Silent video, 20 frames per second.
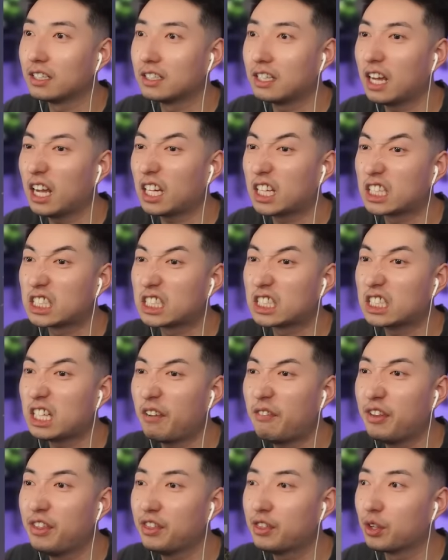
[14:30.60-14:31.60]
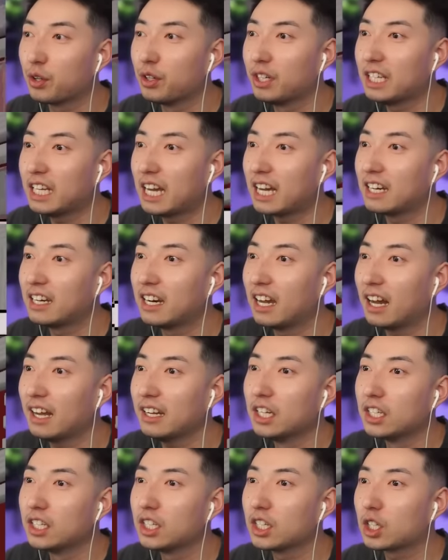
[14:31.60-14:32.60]
Dang, it's 7:30 at
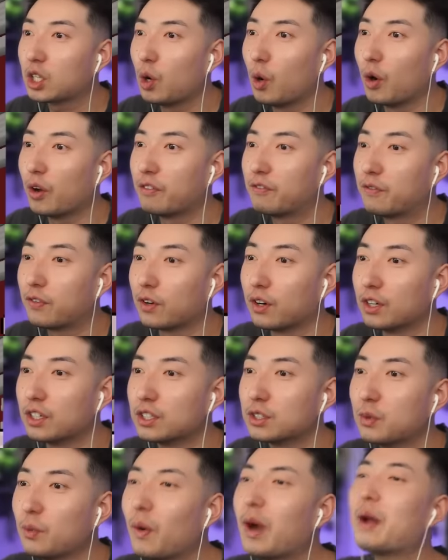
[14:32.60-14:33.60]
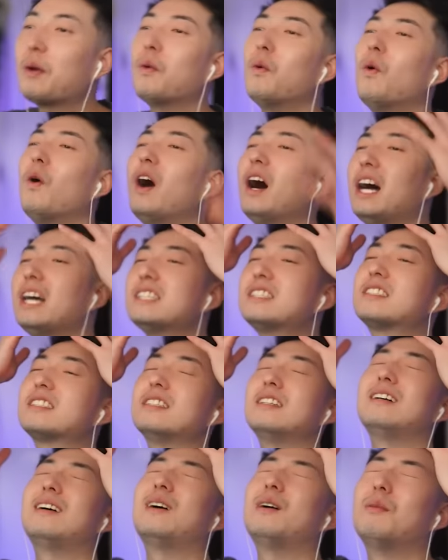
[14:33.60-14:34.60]
night. You're going first. Wait, what?
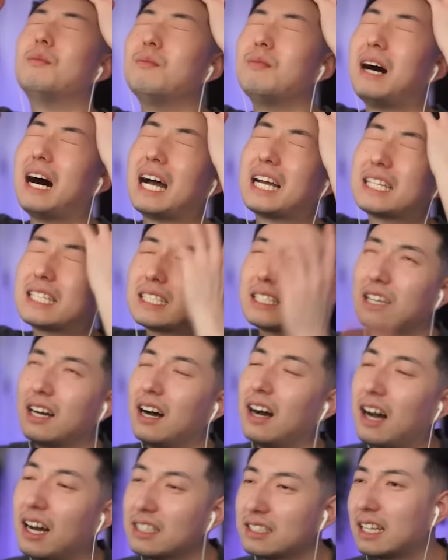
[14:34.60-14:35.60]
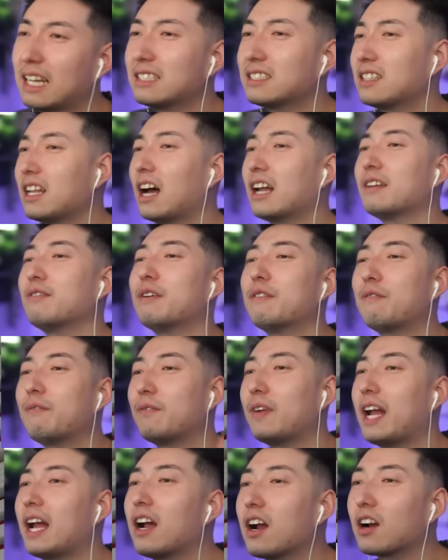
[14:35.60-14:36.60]
Oh my God, that's not even
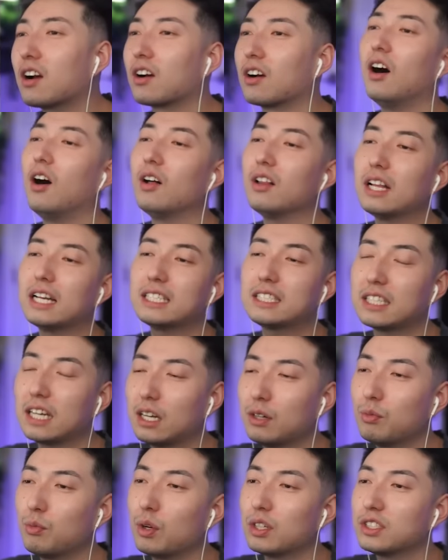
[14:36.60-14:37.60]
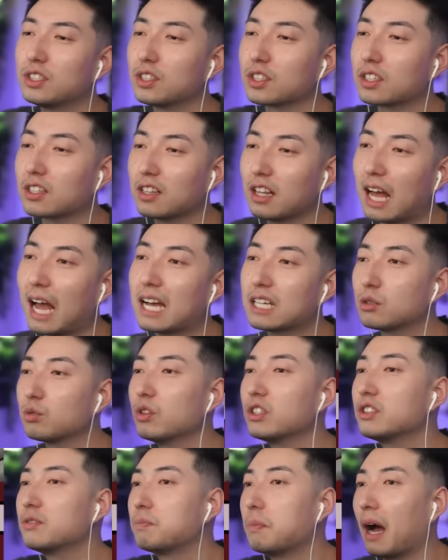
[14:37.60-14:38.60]
fair. All I said was your class
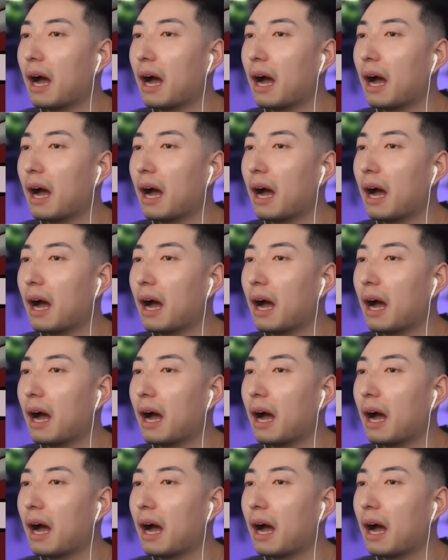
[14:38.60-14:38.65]
was...